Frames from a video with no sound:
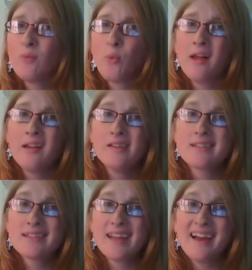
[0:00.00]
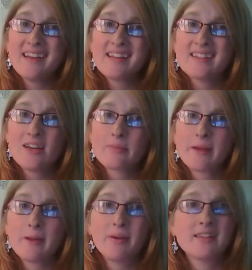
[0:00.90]
well, society tells
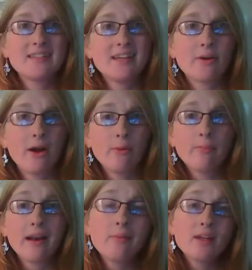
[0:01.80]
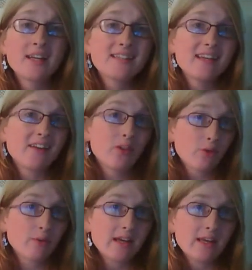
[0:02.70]
me to put a 0, but I'm gonna say a
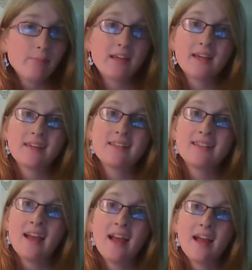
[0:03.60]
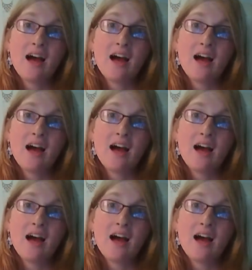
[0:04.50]
3 because